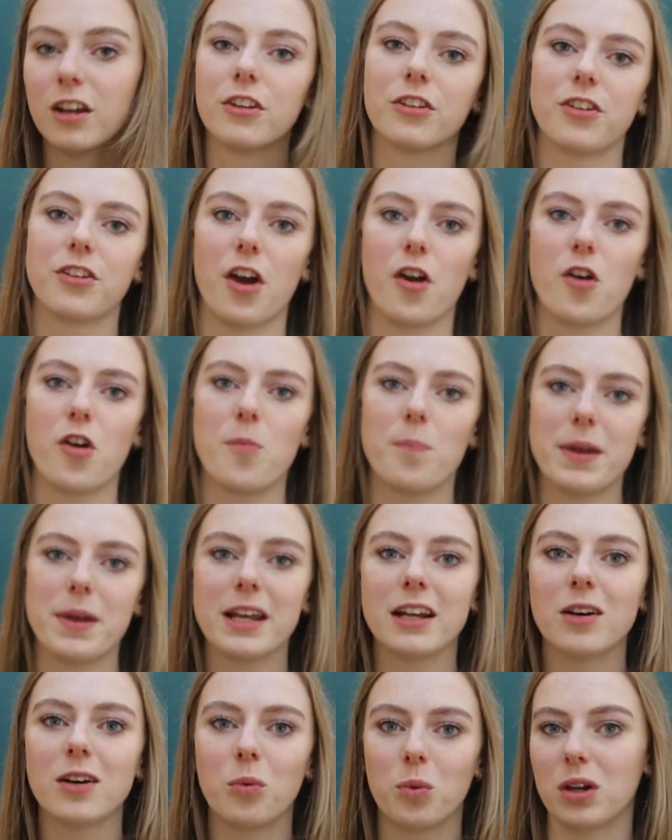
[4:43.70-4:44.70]
So
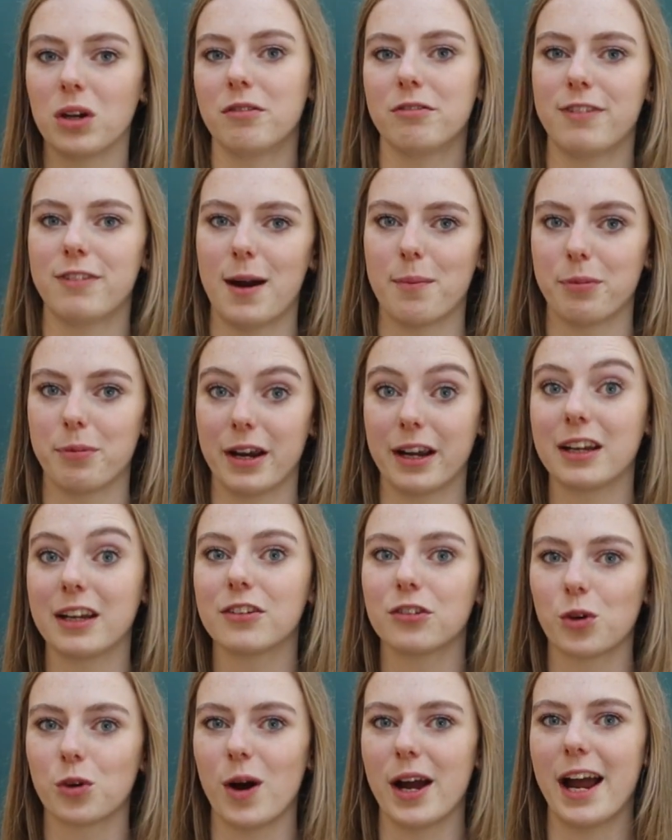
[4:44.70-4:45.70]
being a woolen fabric,
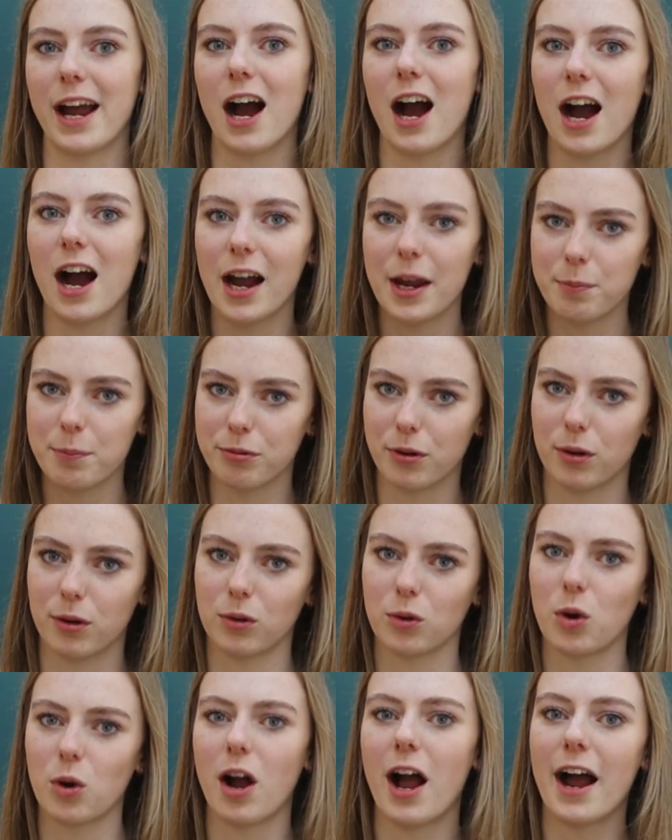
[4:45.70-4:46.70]
it's quite a
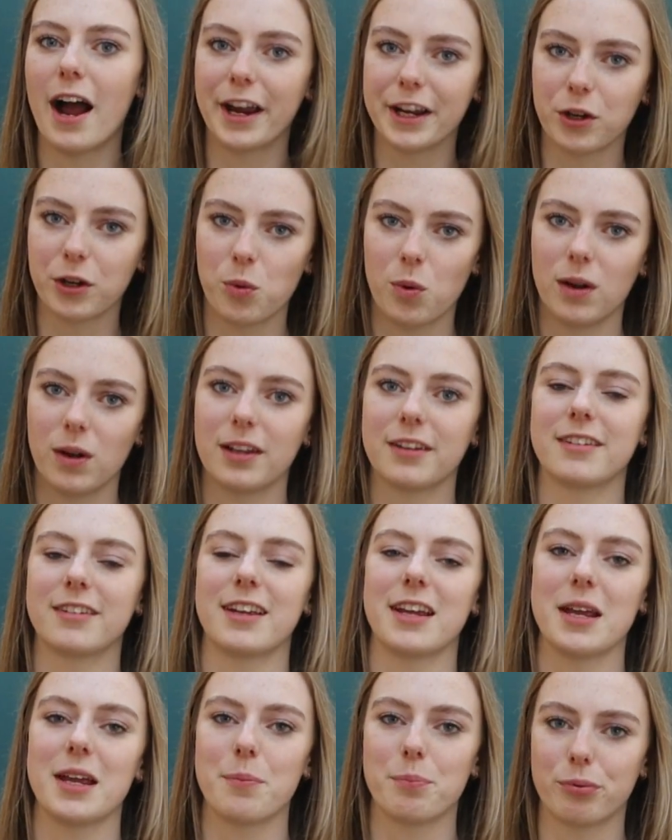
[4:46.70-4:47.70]
high
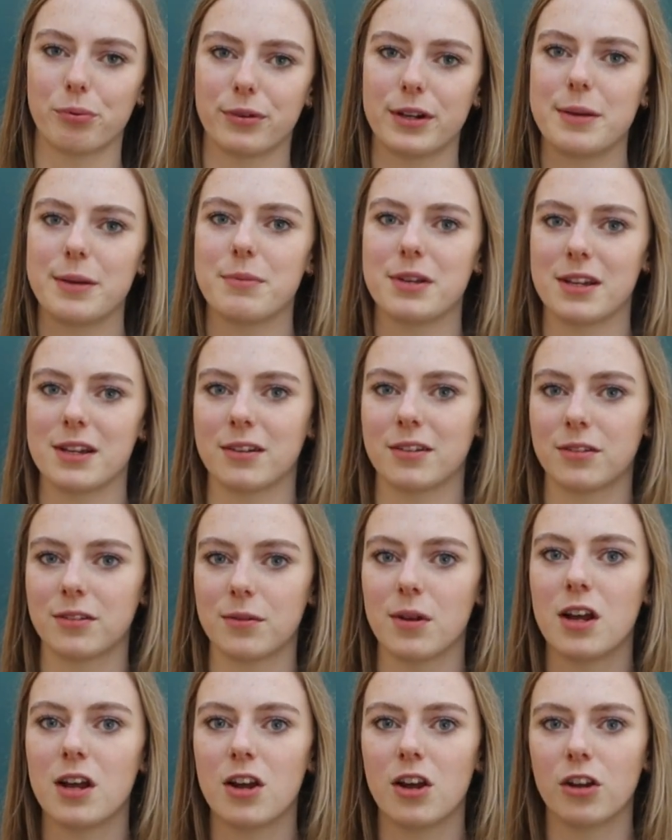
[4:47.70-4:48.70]
quality premium
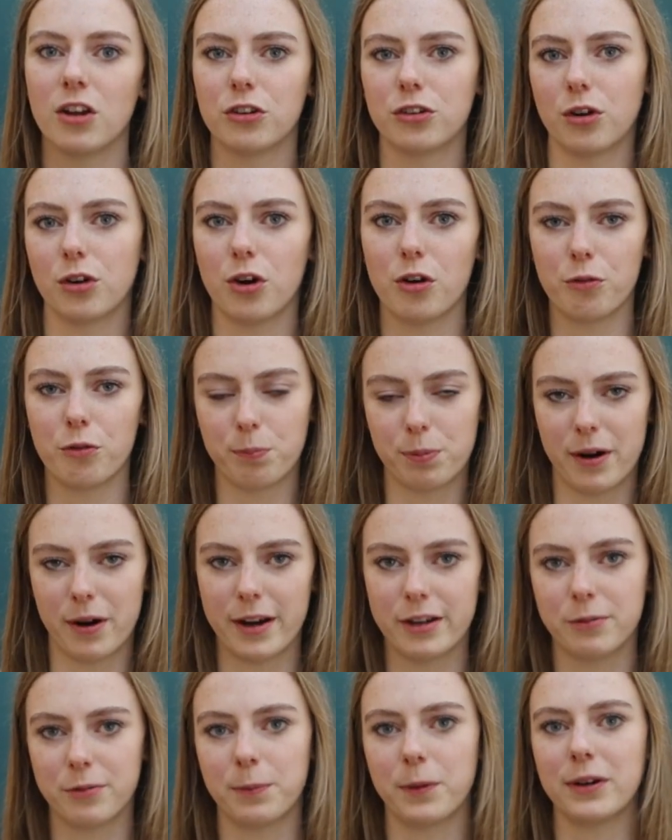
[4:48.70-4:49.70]
sort of
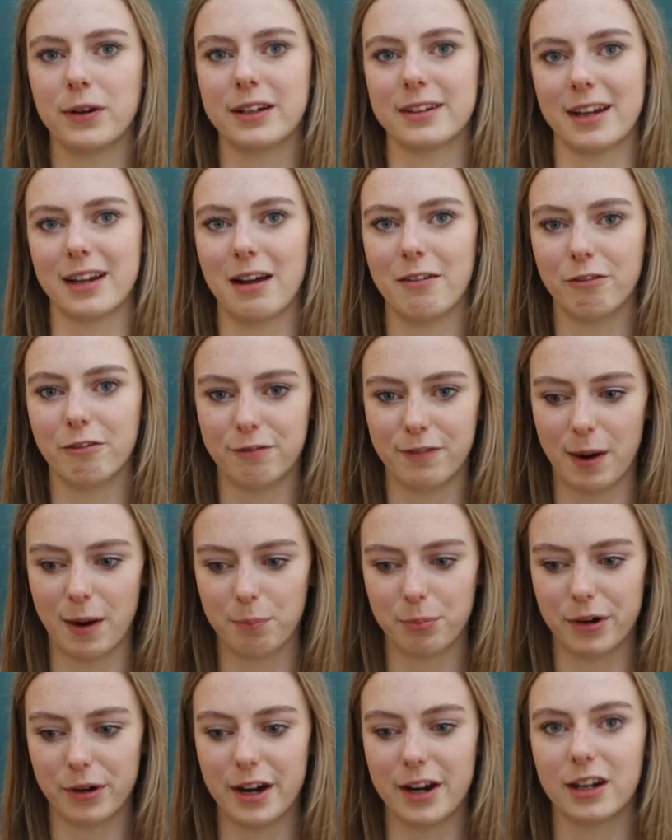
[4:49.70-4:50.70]
price point and
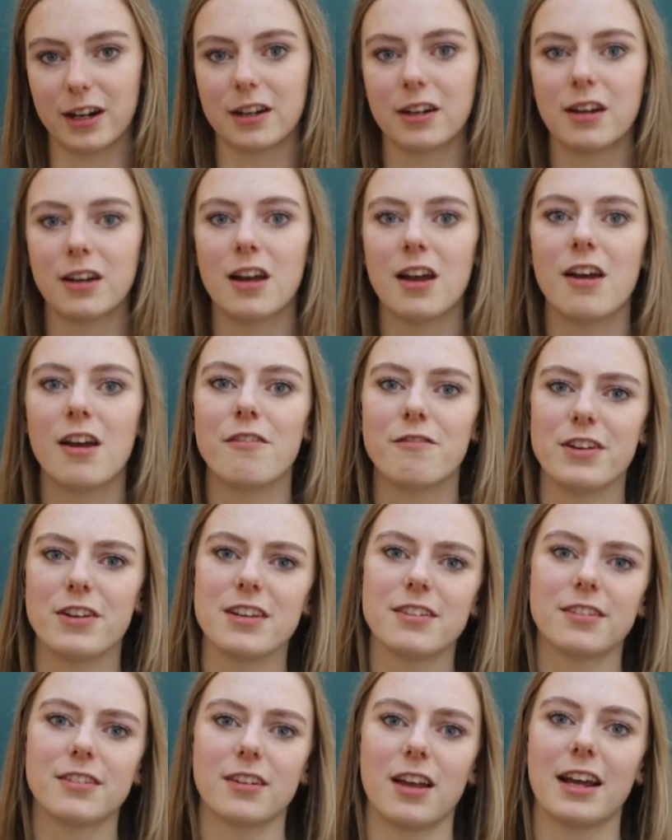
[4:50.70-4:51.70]
fabric.
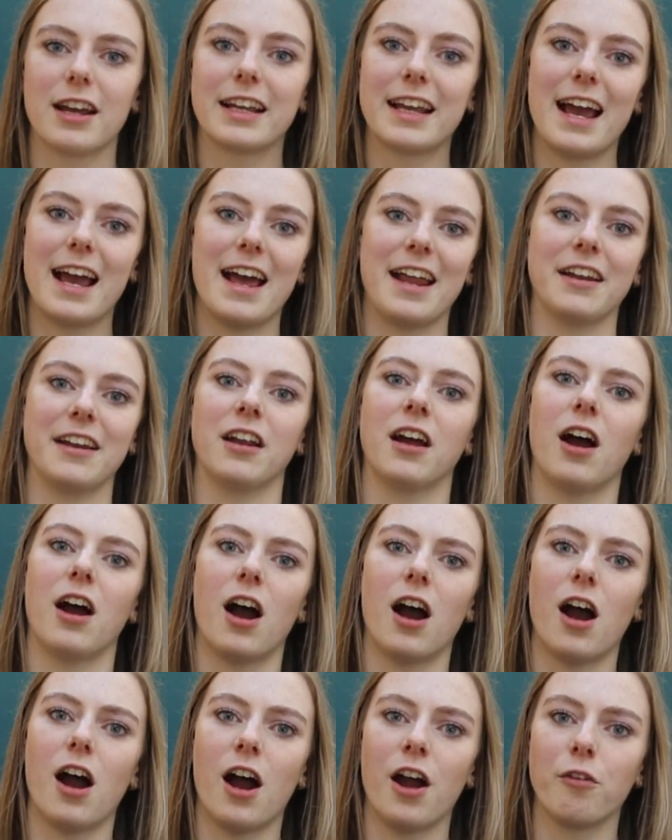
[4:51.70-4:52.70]
These again
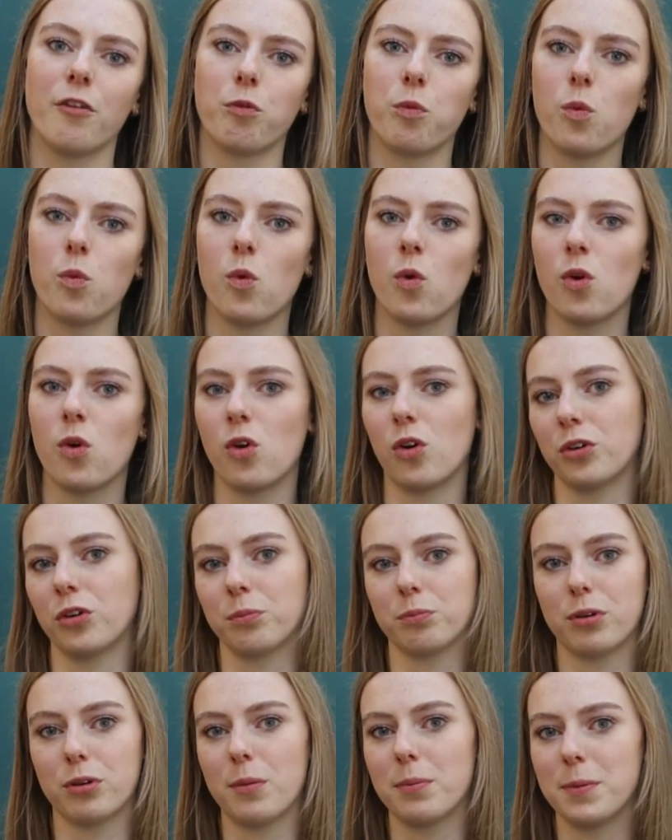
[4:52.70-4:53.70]
I've
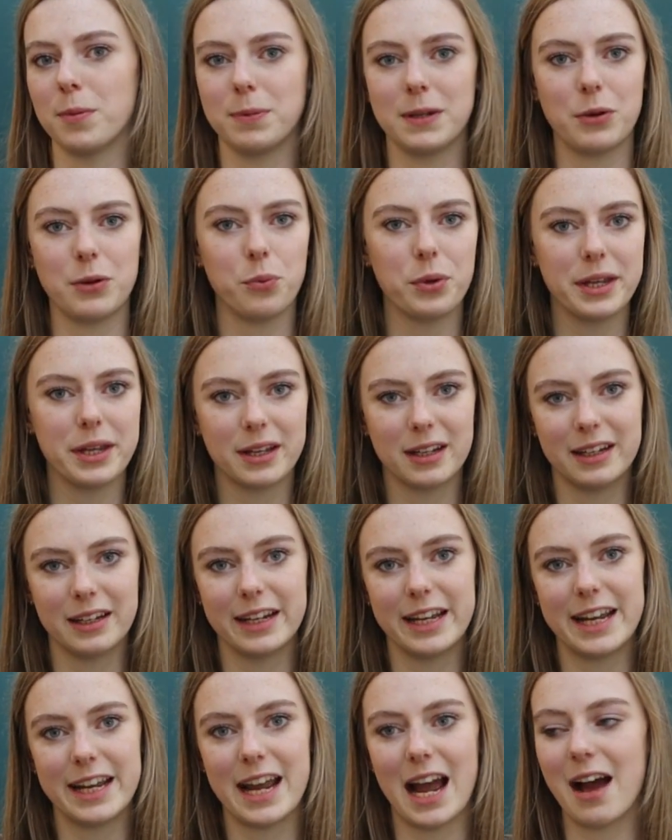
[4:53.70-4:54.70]
worn probably
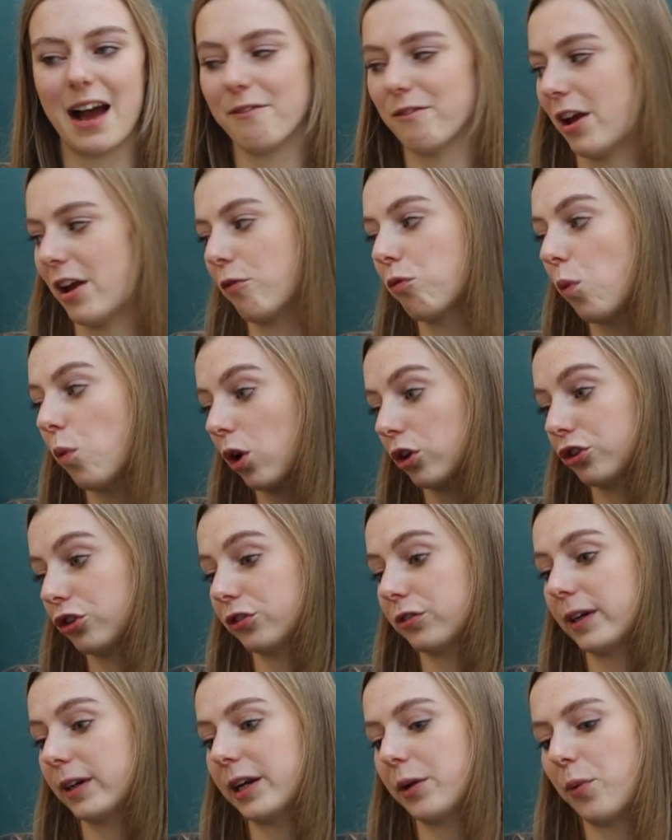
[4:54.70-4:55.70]
weekly and they've washed
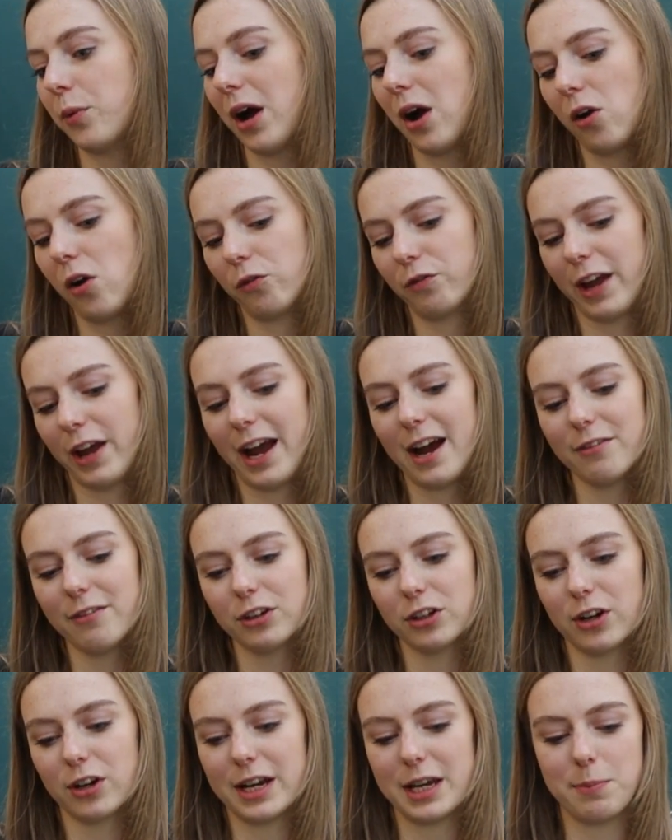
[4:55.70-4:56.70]
really well. They
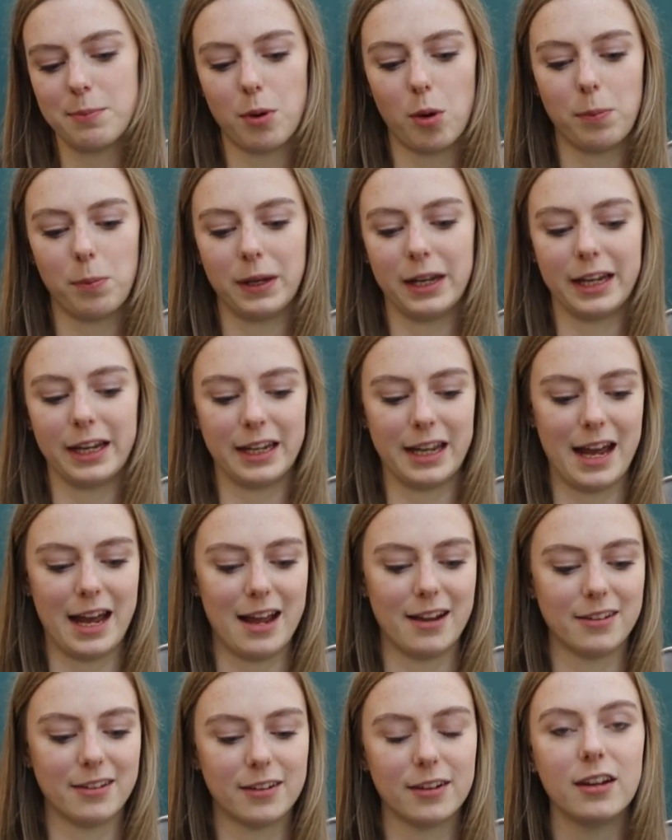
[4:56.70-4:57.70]
haven't got any bobbling
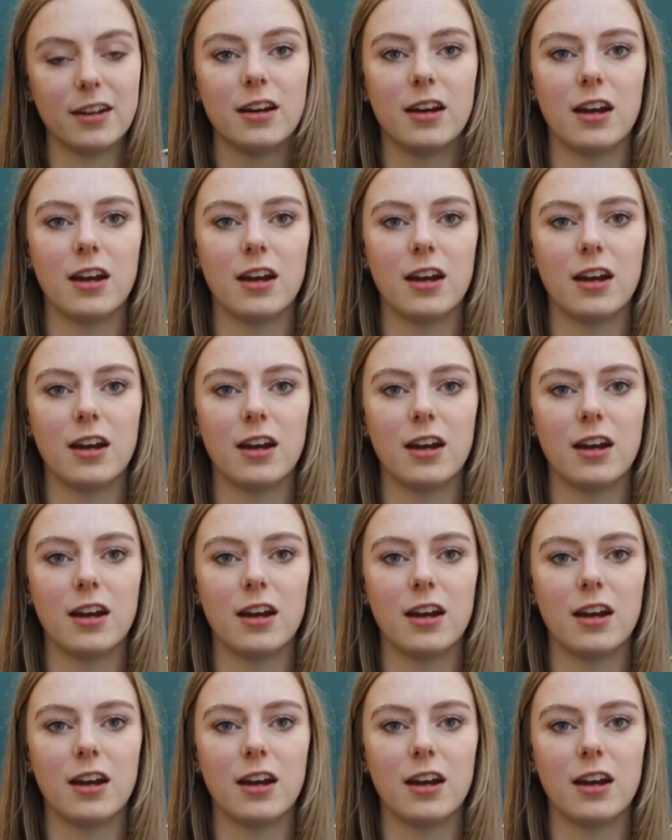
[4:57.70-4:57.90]
yet.